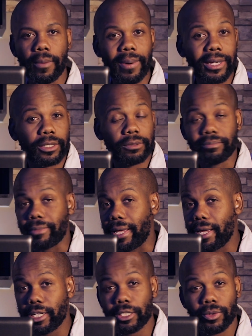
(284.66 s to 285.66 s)
But
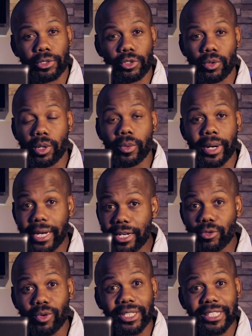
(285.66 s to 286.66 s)
hey, she was doing well,
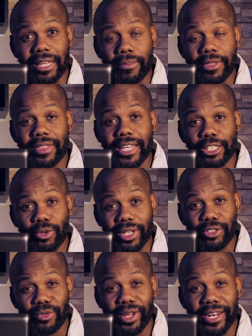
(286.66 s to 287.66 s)
and it was something that she
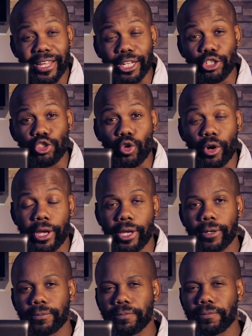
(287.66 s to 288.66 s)
was really enjoying.